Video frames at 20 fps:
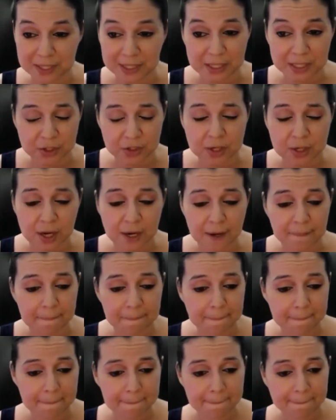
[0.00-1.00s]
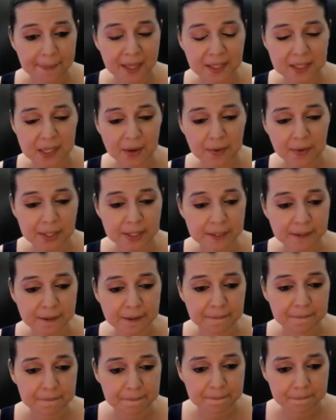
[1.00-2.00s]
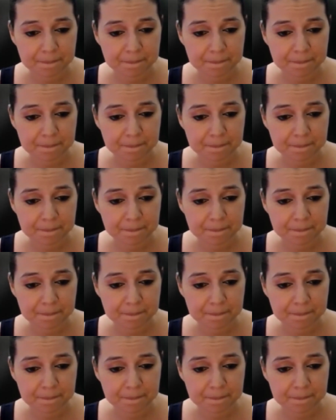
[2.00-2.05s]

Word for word: I kid you not. That's how I did it.